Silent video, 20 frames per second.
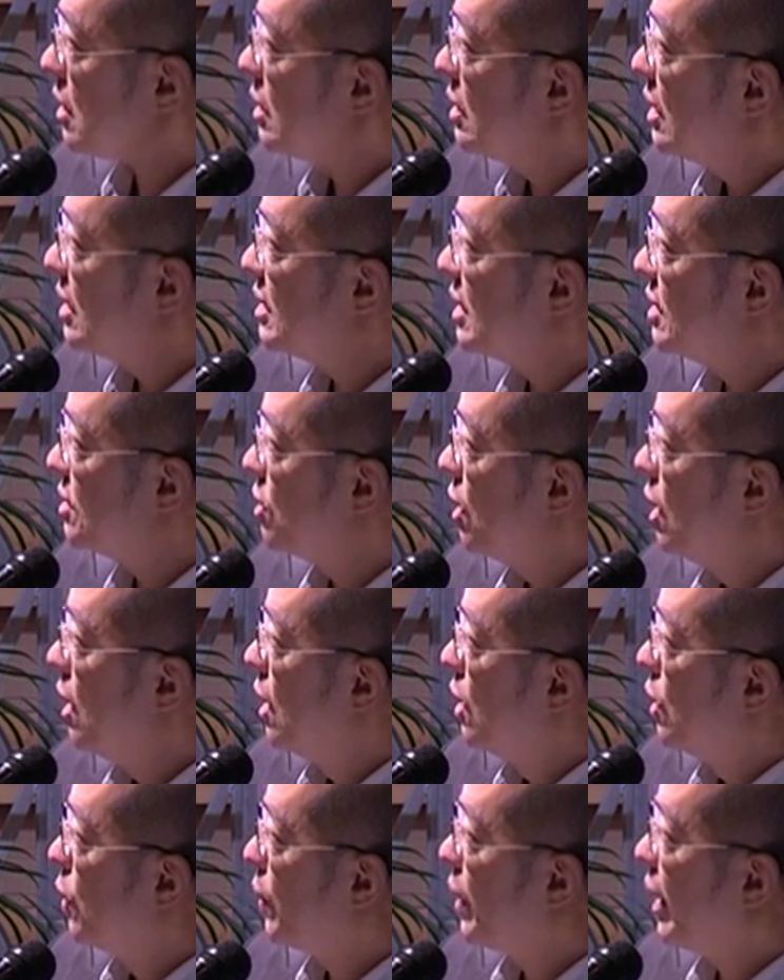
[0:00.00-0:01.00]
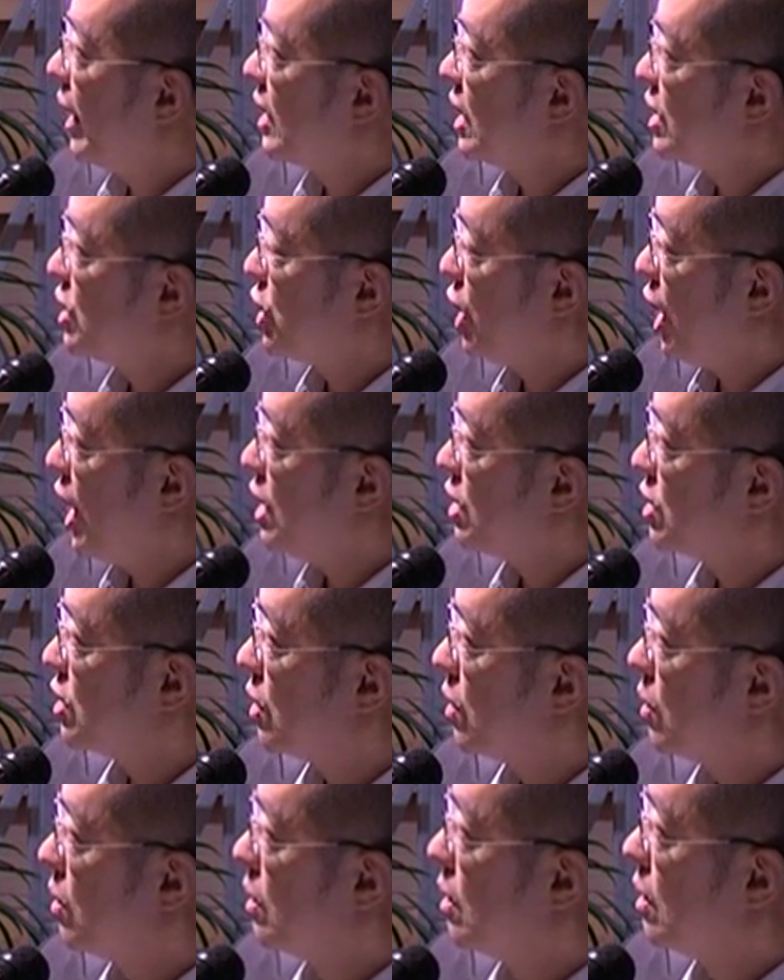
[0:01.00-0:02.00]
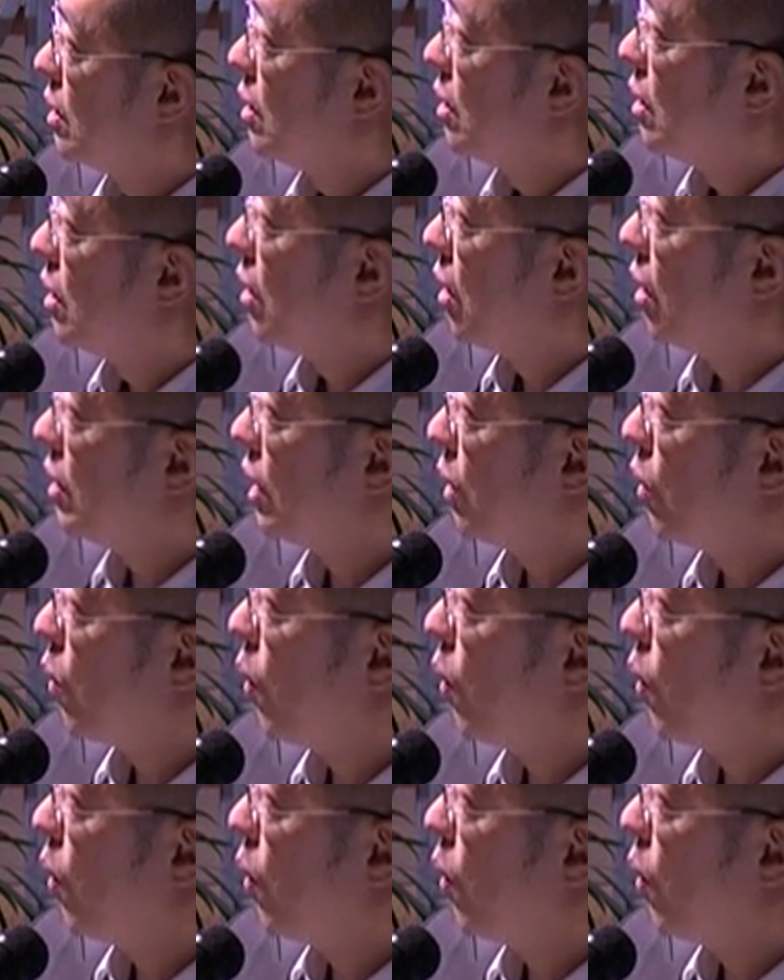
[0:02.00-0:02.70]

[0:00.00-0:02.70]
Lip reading: This is looking at the change on a